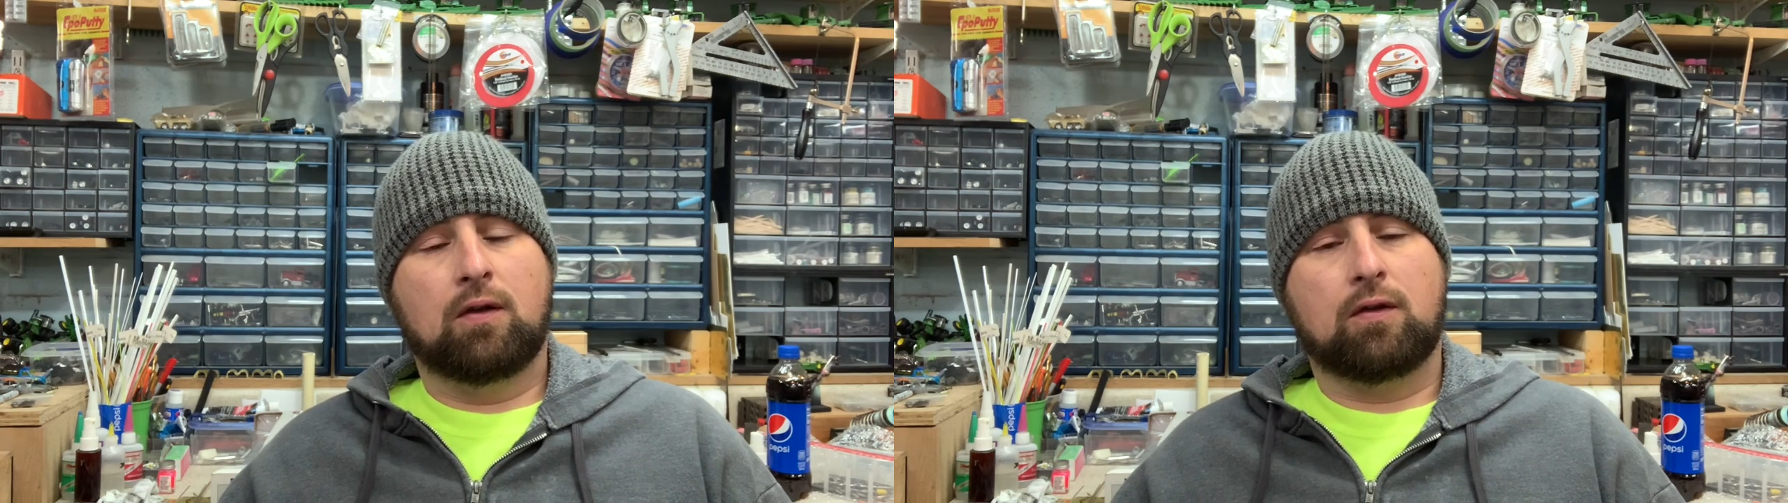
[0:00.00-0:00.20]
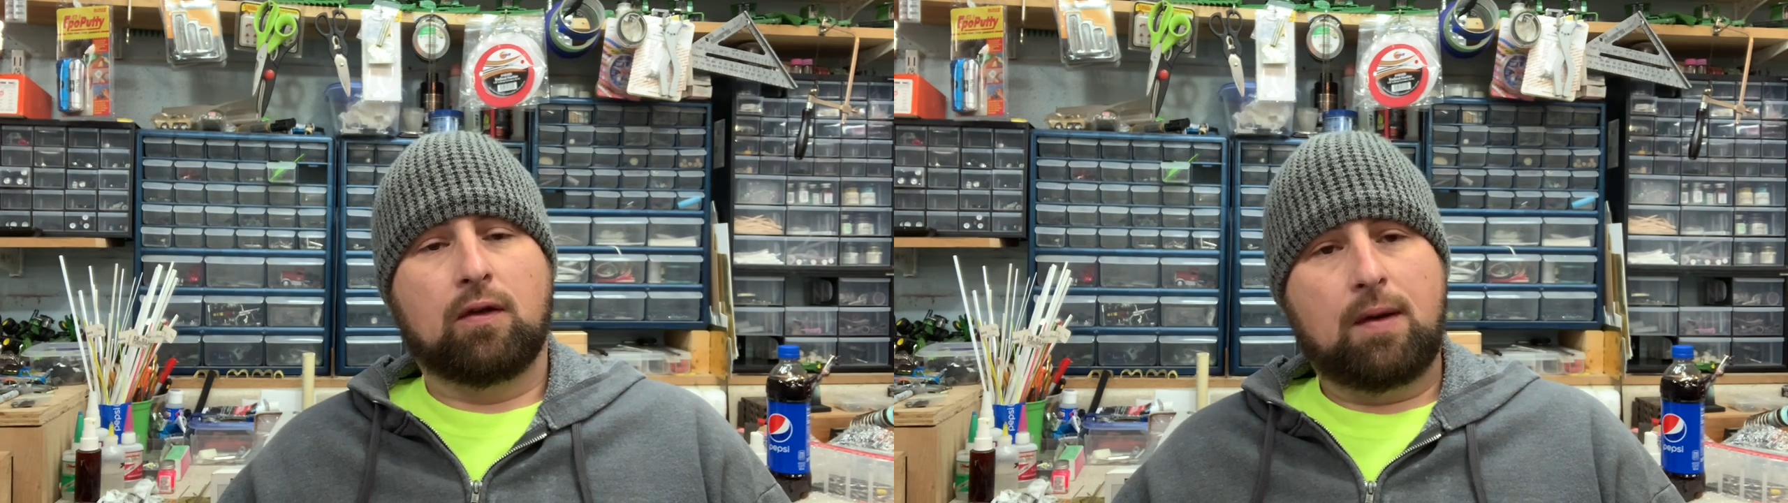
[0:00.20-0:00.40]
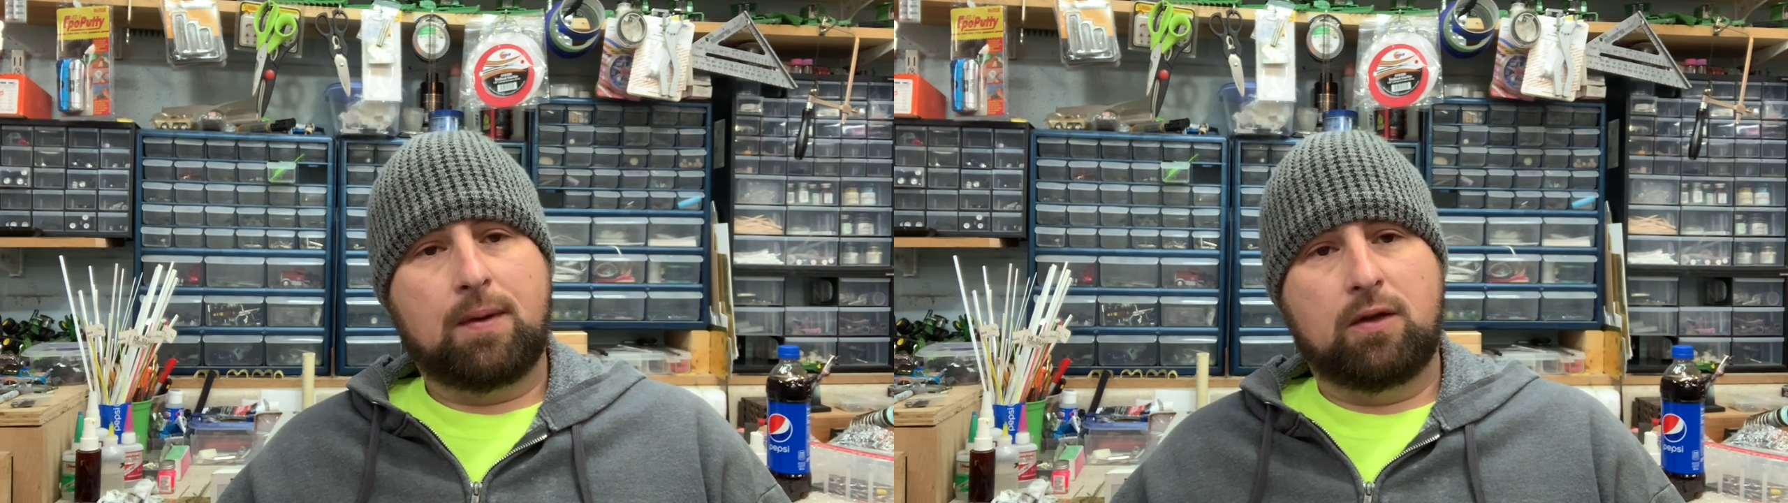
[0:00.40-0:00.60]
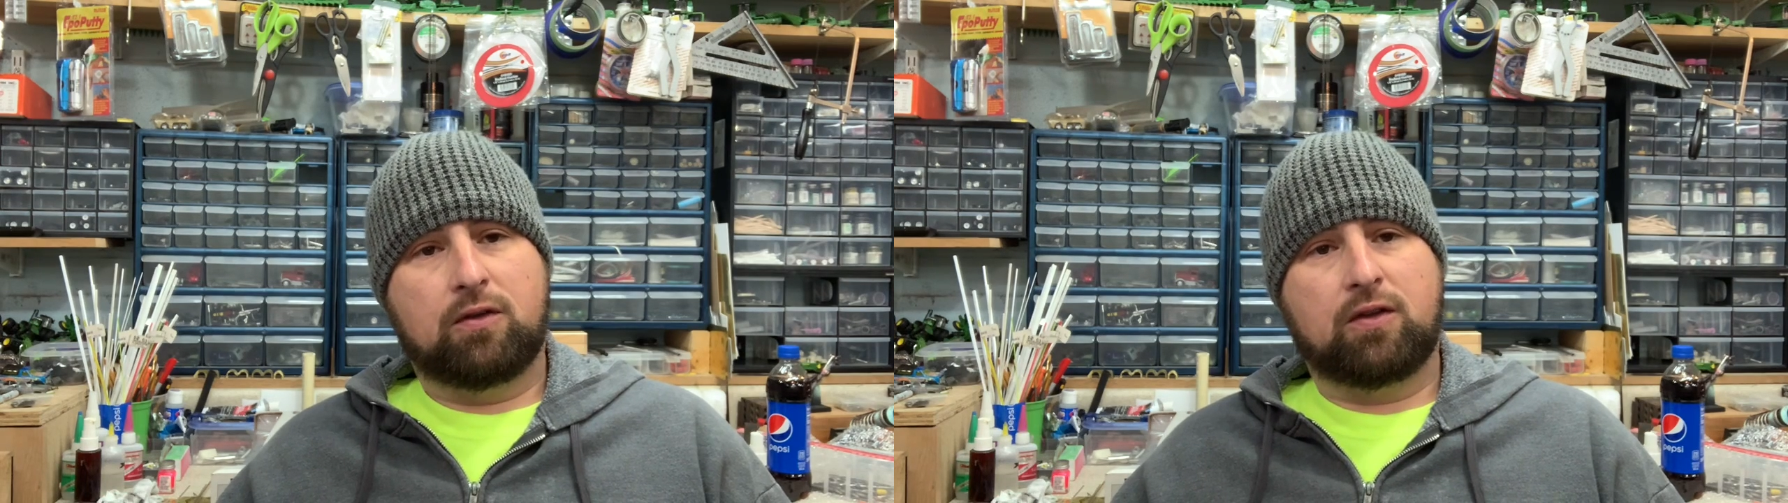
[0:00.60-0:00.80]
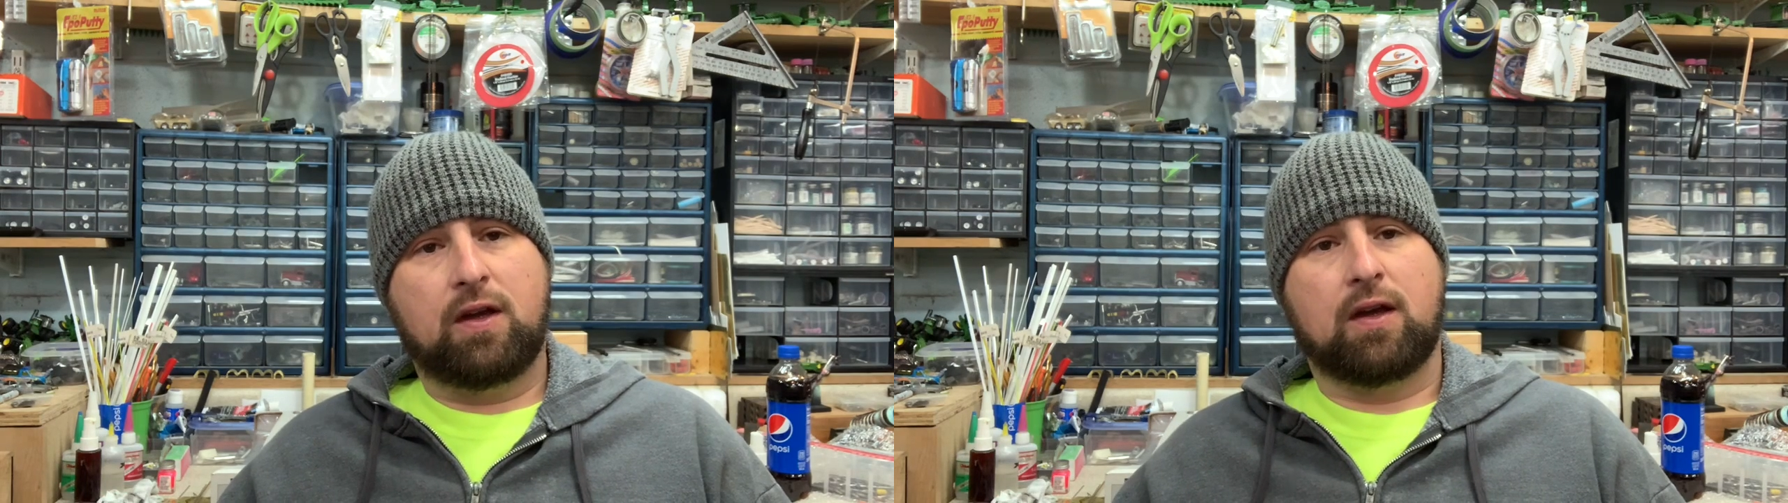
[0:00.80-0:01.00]
So that being
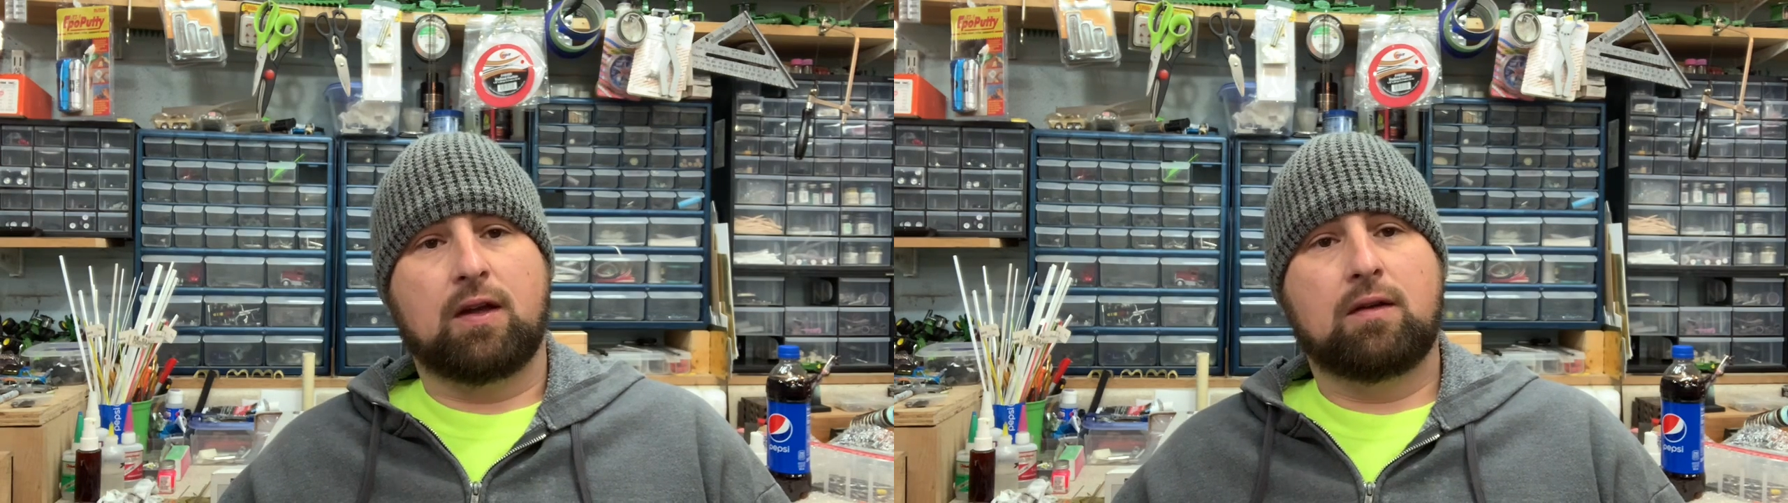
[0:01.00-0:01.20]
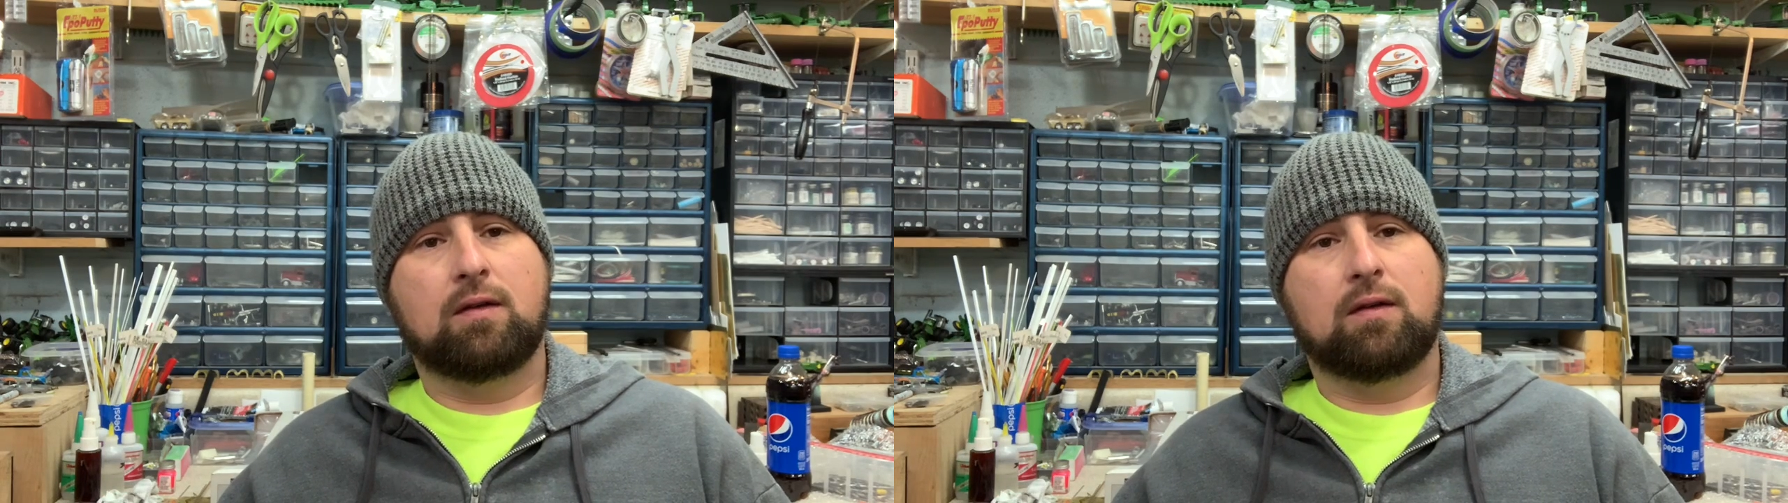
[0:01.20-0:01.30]
said,